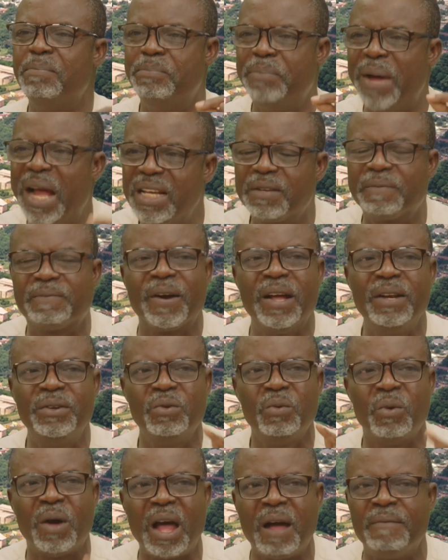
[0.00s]
best
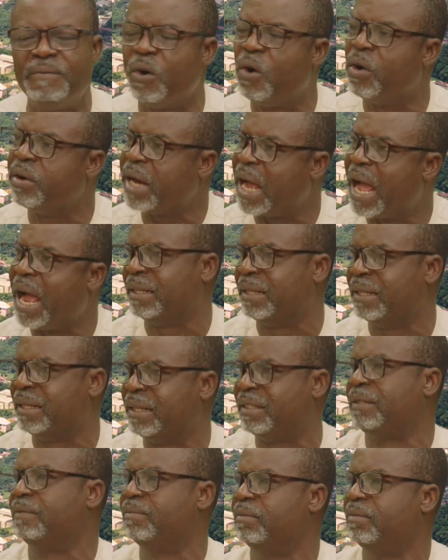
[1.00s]
friend you have on
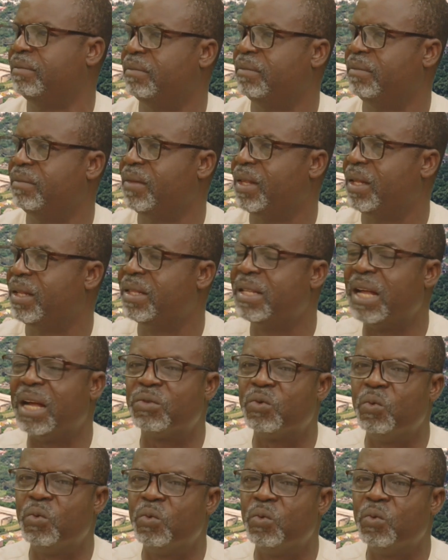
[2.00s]
earth
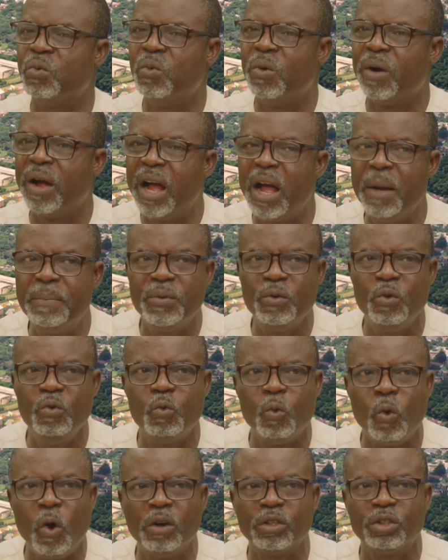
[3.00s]
that will help you
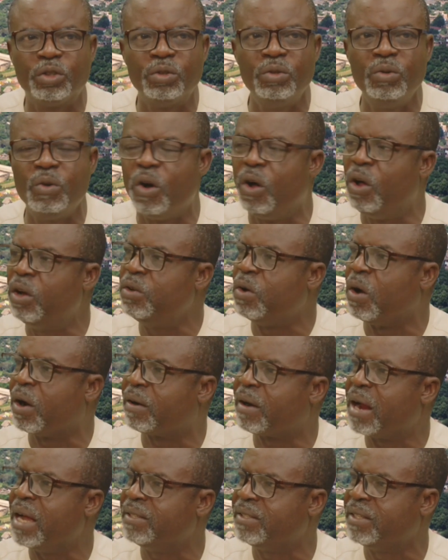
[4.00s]
walk through all your
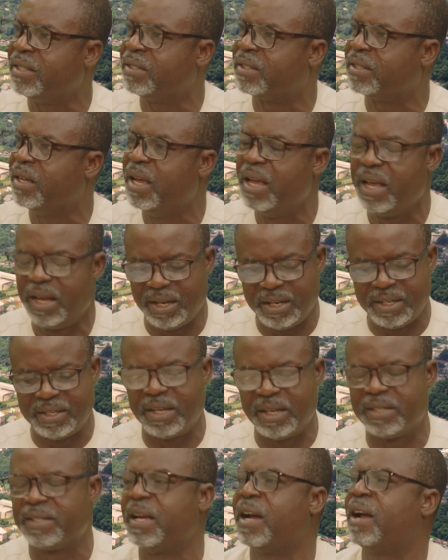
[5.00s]
crises
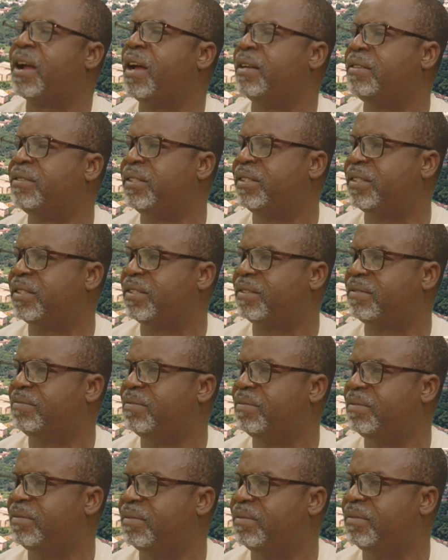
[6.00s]
is a psychiatrist.
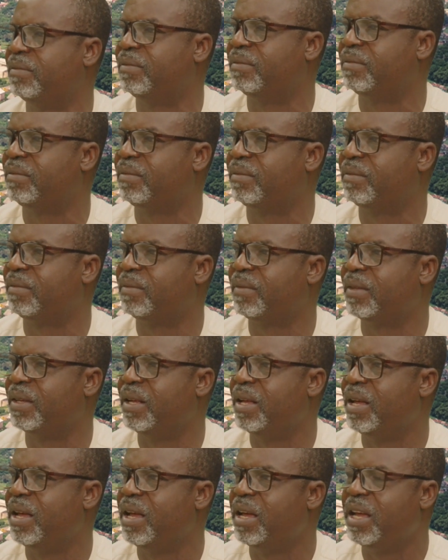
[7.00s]

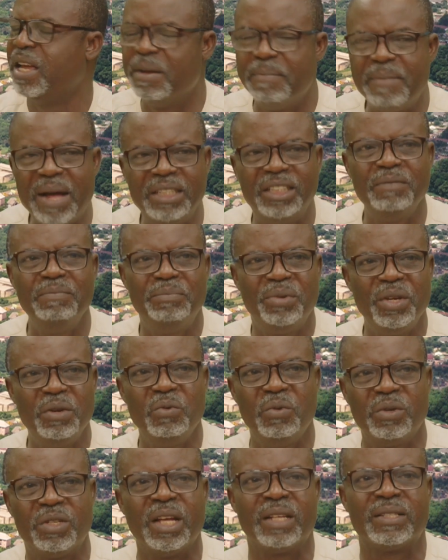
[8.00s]
Imagine
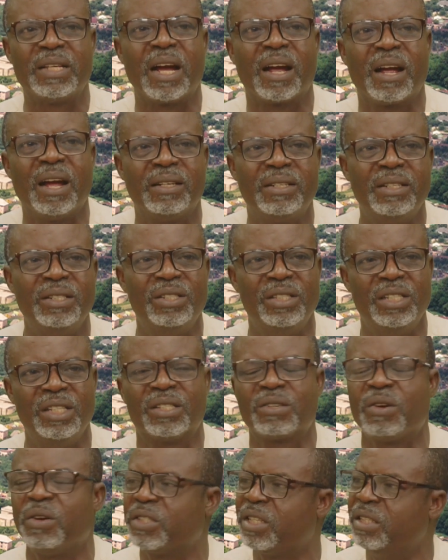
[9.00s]
being with a psychiatrist
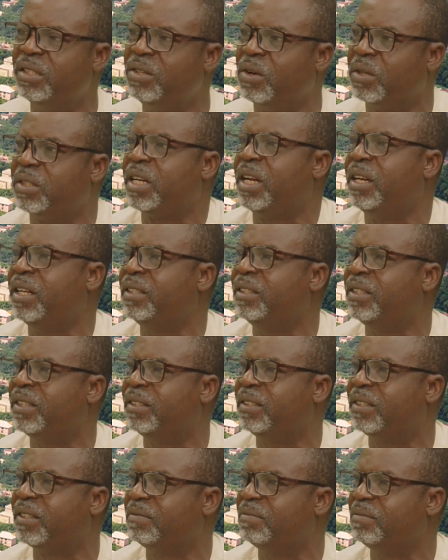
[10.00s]
discussing your
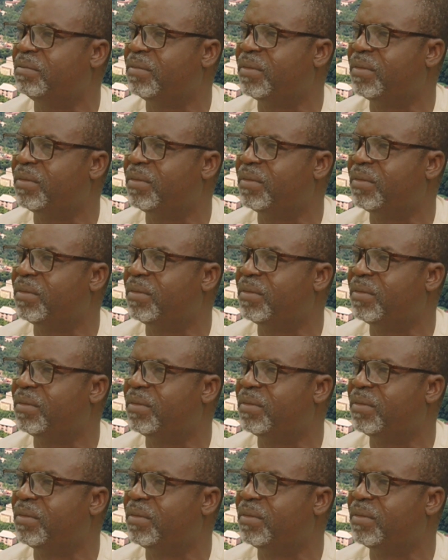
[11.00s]
challenges.